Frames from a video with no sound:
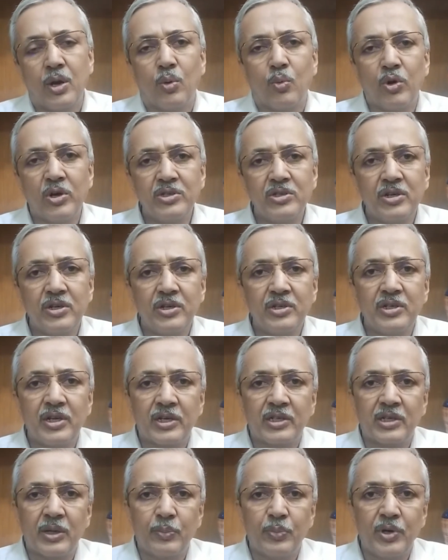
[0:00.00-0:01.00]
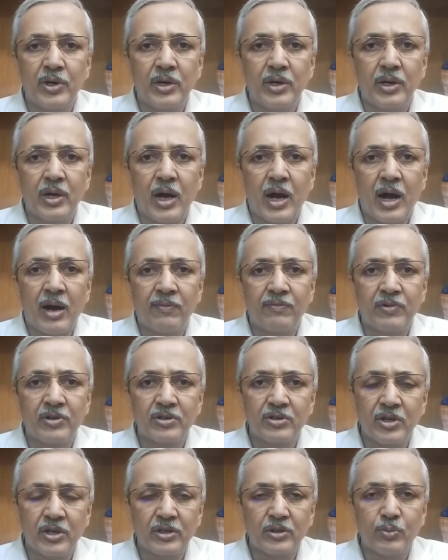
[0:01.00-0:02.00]
Once it is accepted, after
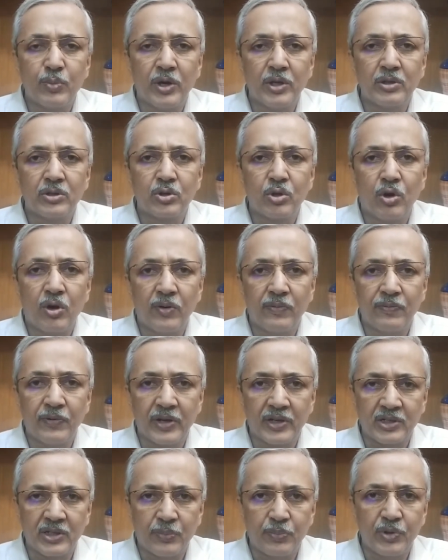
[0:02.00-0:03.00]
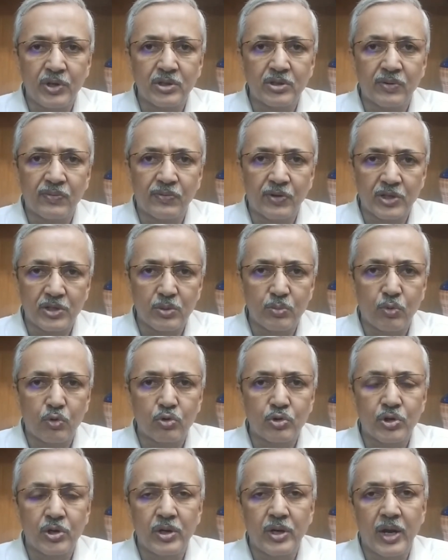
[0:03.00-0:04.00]
6 months of acceptance of first
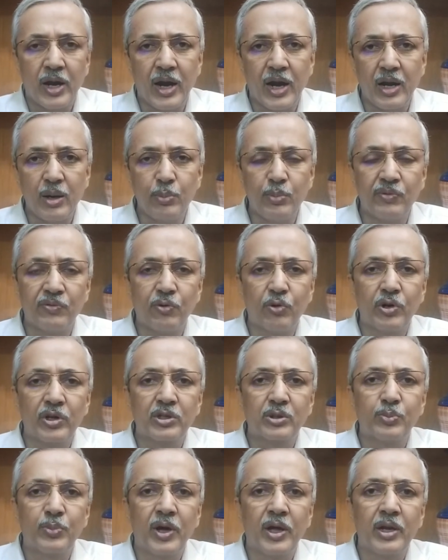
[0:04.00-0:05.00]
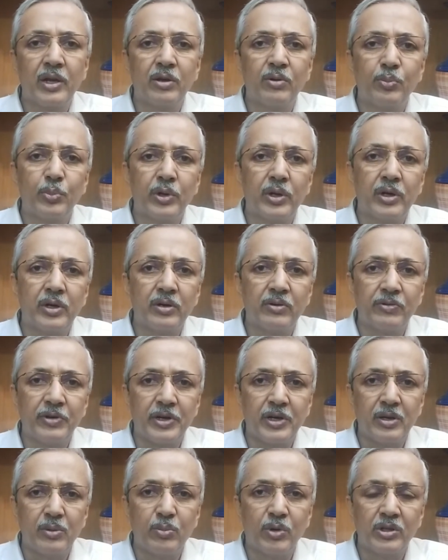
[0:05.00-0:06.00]
motion and before expiry of period of
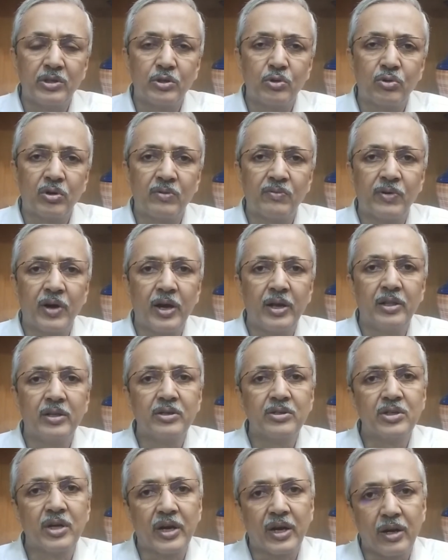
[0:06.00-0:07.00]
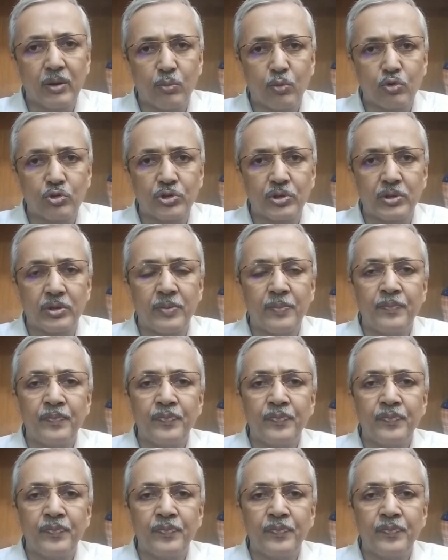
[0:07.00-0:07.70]
18 months, you can file the second motion.